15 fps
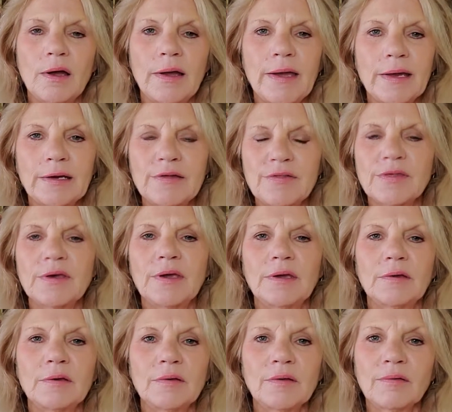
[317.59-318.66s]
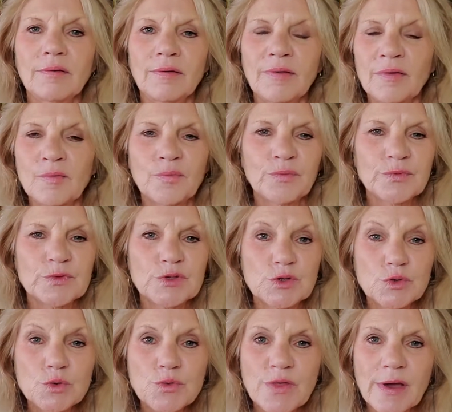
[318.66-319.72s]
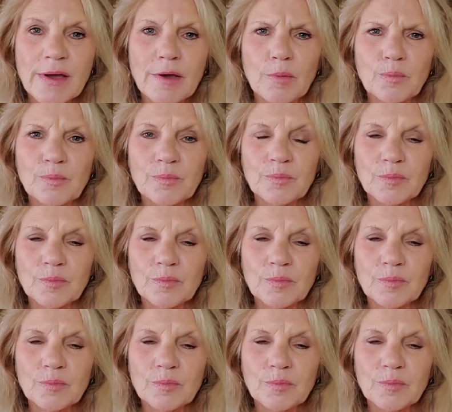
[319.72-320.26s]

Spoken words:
anything to them